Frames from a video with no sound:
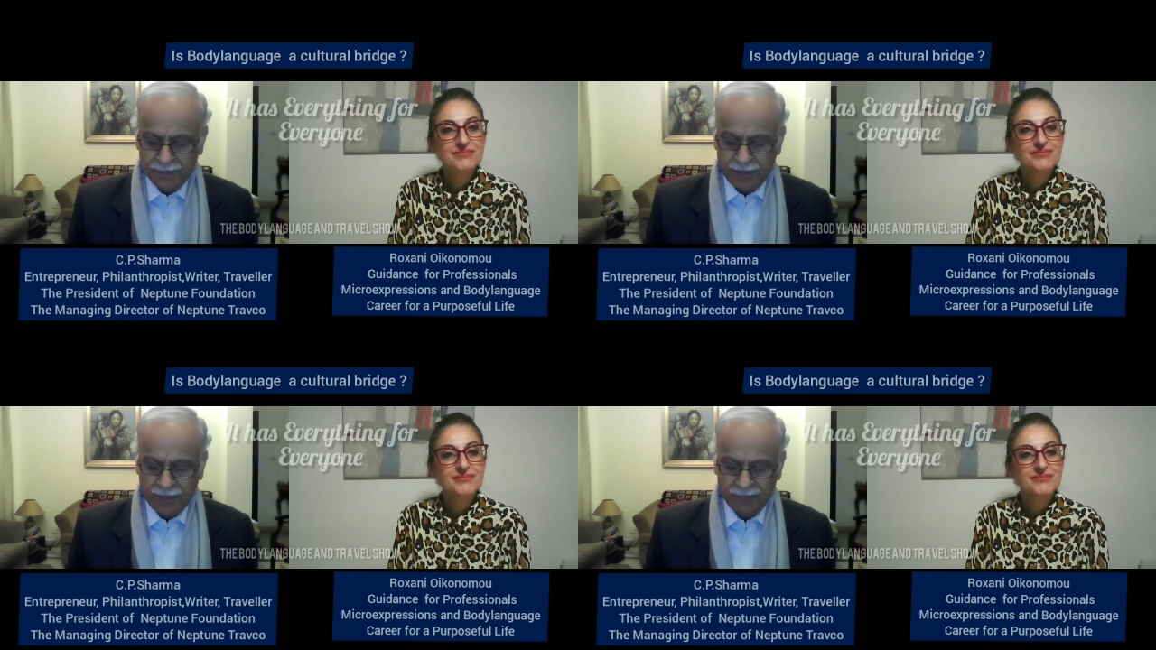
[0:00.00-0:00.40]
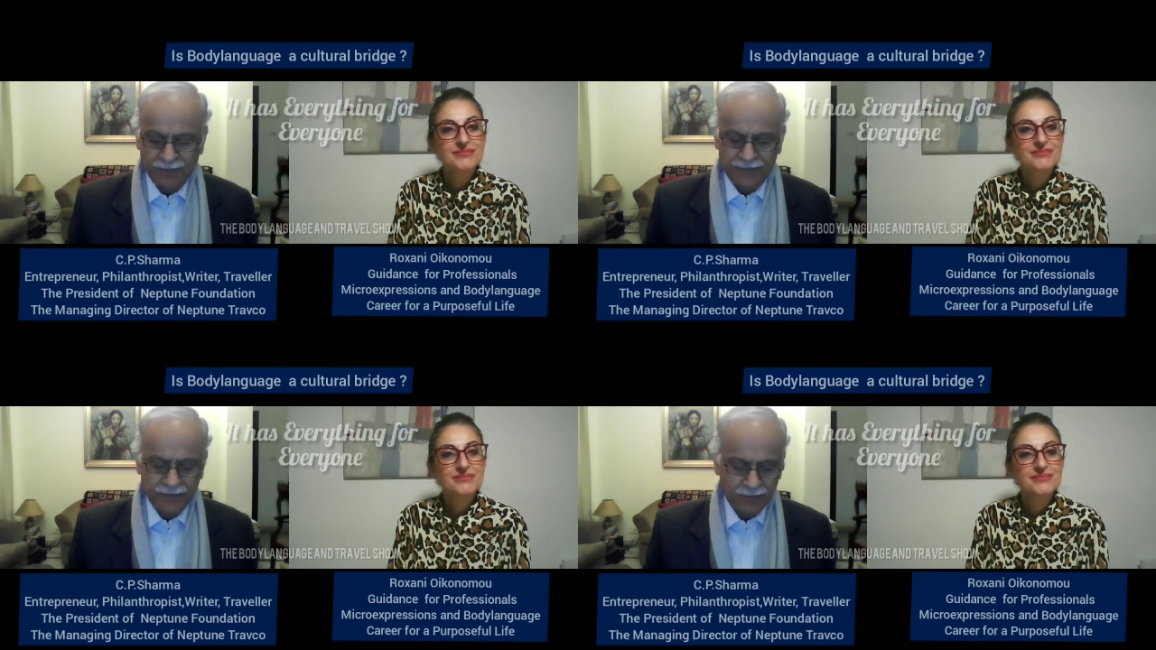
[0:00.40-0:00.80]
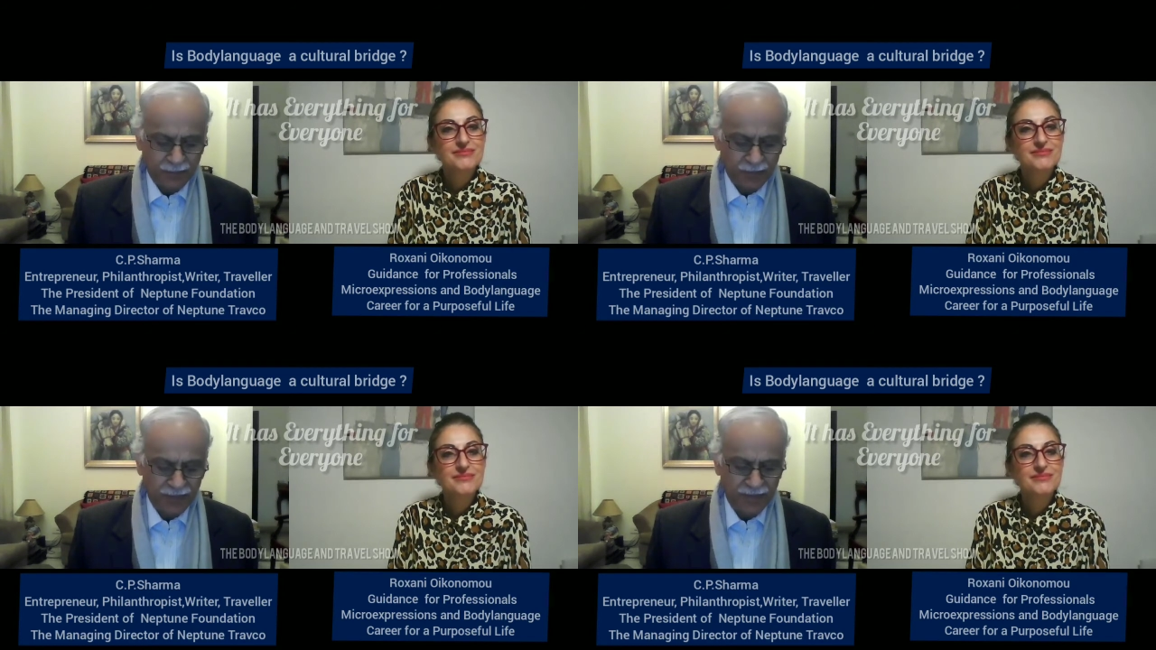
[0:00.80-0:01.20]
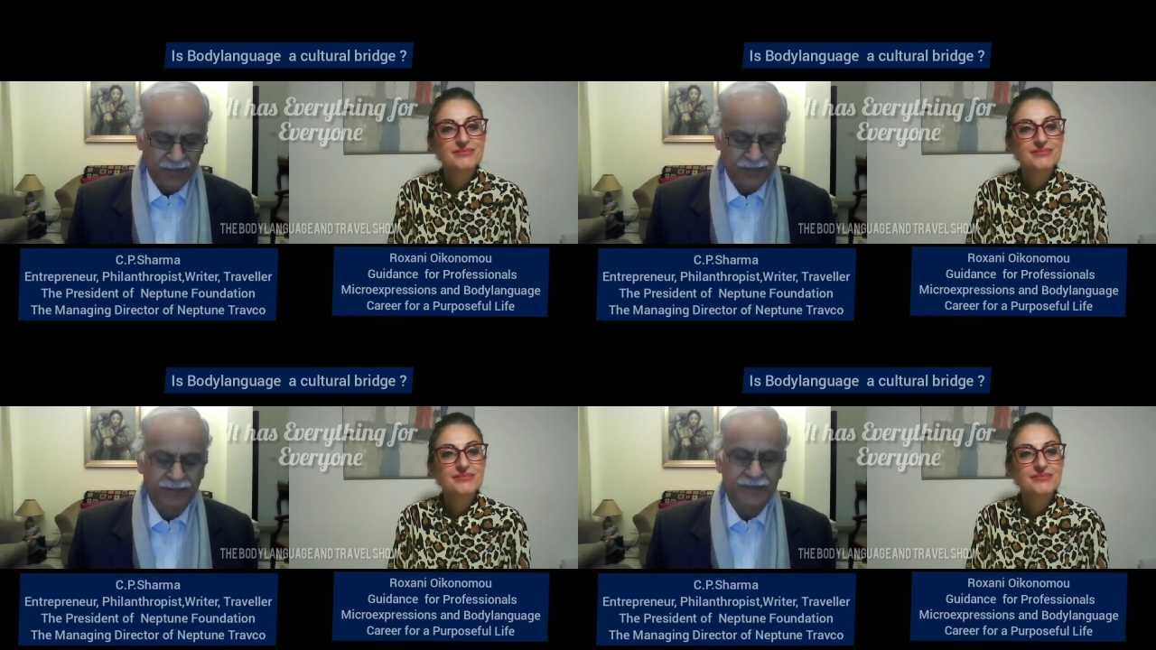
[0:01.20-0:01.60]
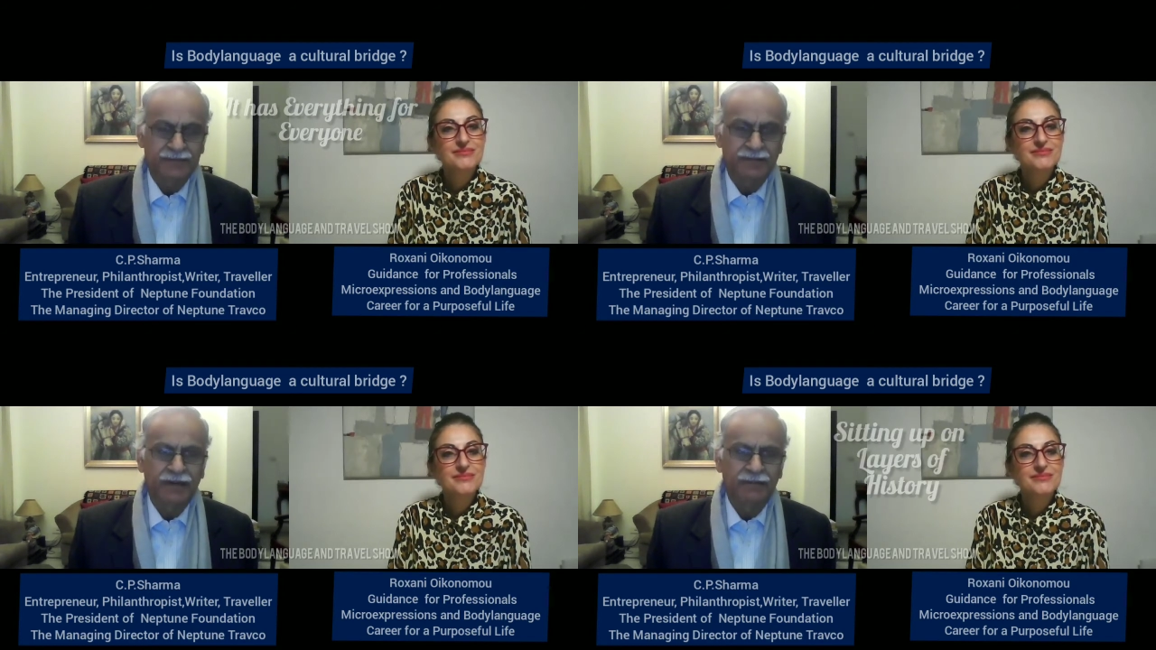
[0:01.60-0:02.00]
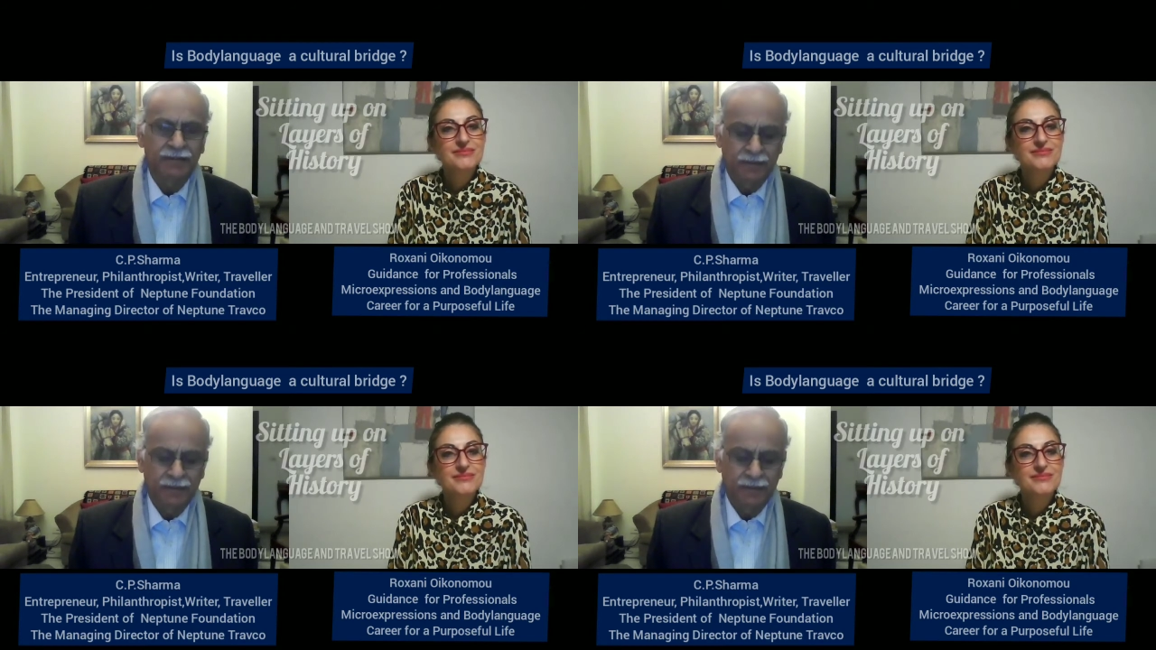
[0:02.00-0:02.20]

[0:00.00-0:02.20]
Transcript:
Speaker 1: And we sit upon layers of history.